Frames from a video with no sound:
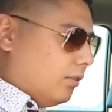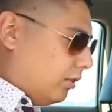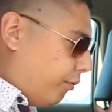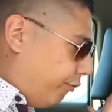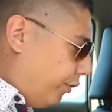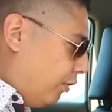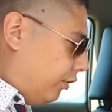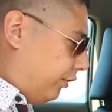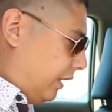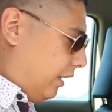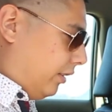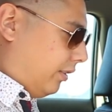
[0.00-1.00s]
So the first
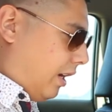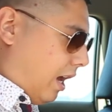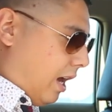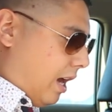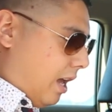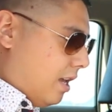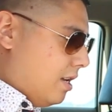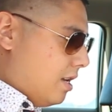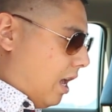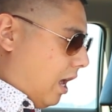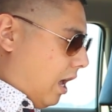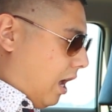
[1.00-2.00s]
thing that this car
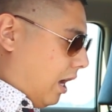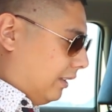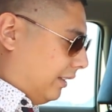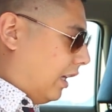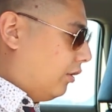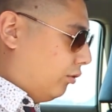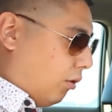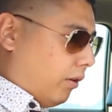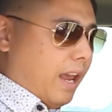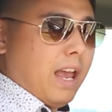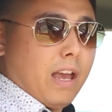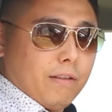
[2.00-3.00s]
does
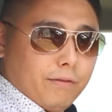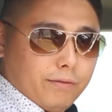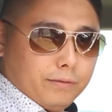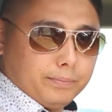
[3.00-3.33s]
not have,